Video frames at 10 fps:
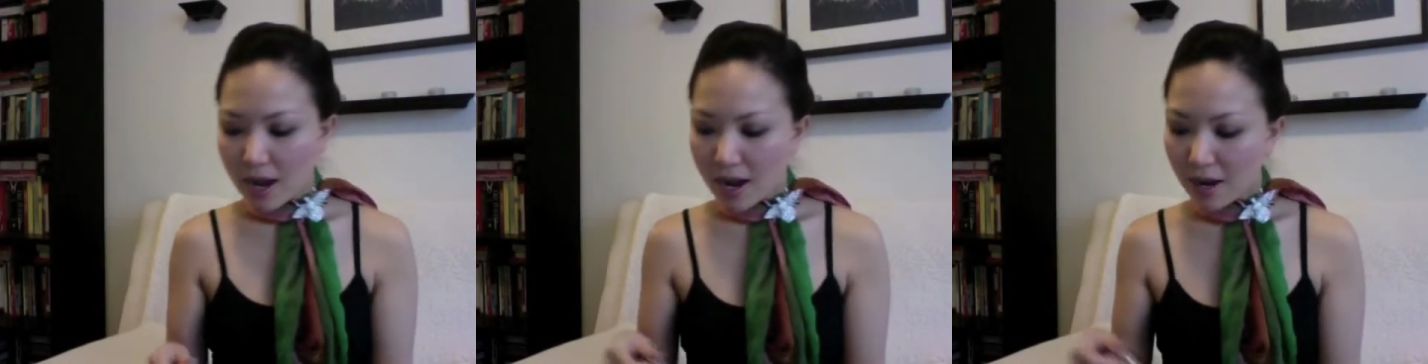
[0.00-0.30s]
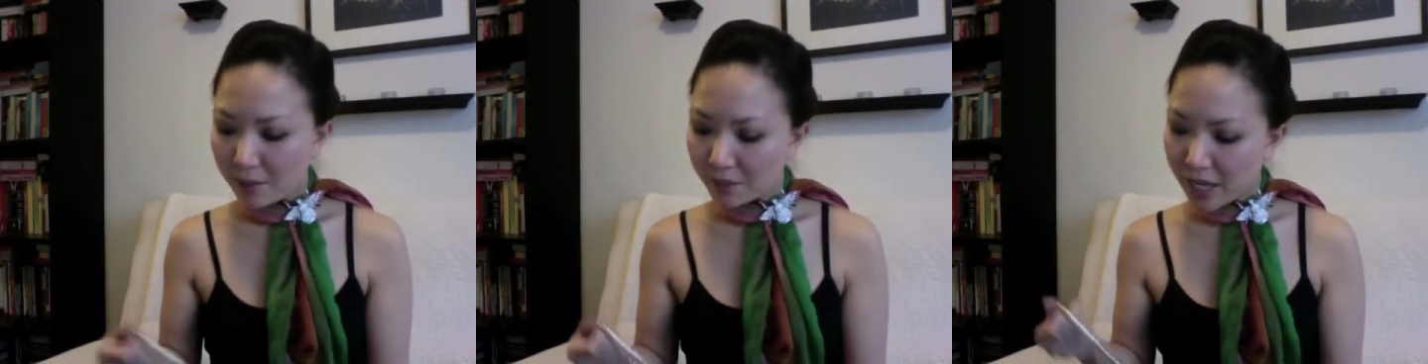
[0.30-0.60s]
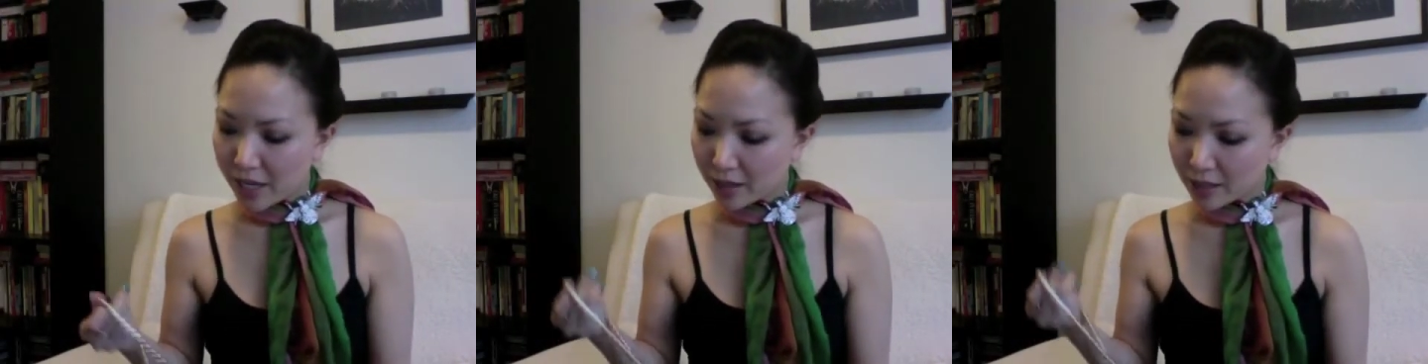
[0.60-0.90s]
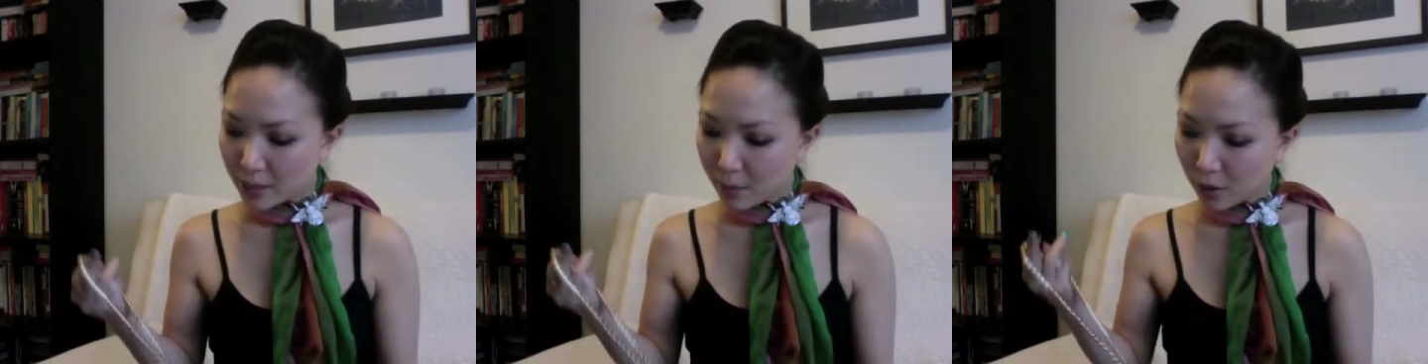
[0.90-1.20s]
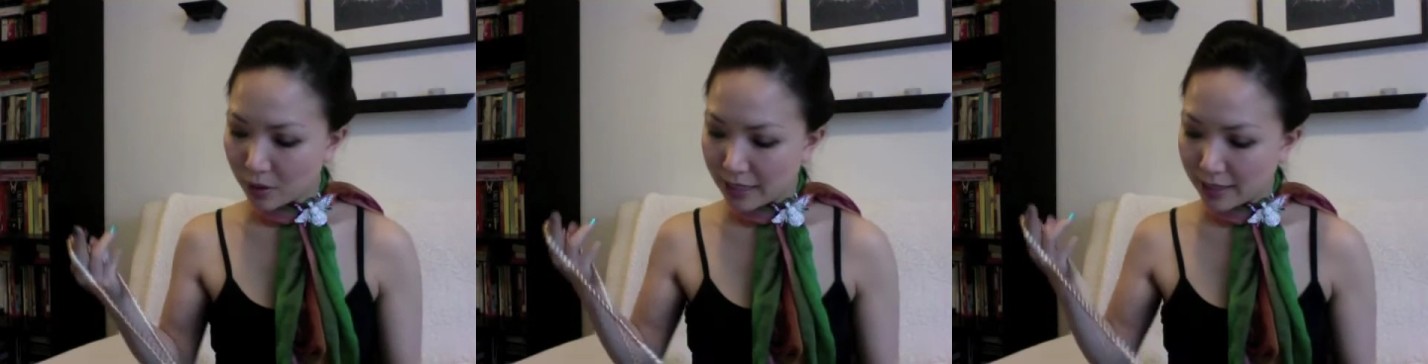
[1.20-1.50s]
Haylee's pearl
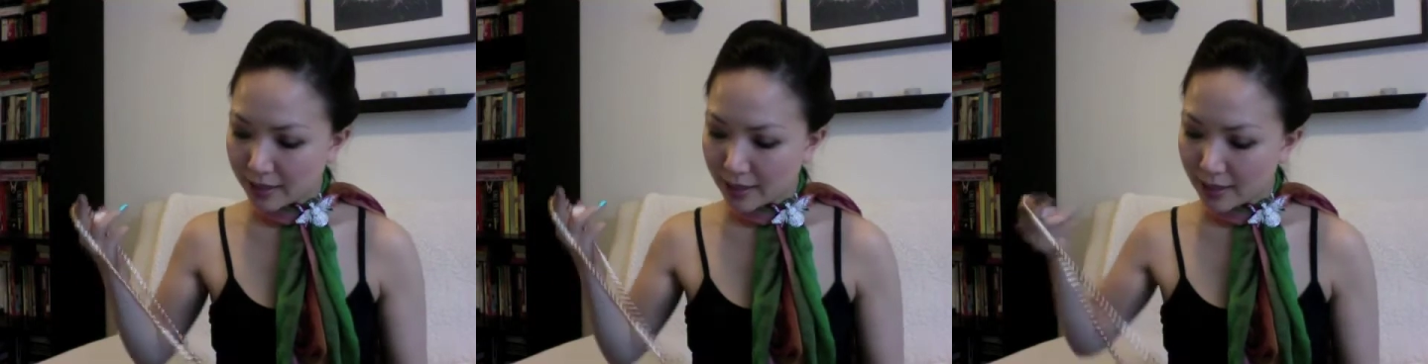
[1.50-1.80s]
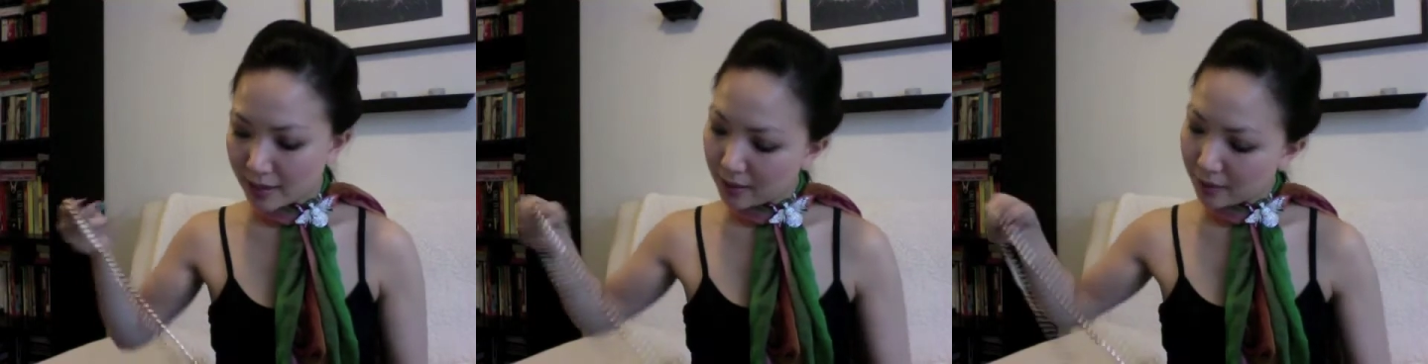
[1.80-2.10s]
necklace.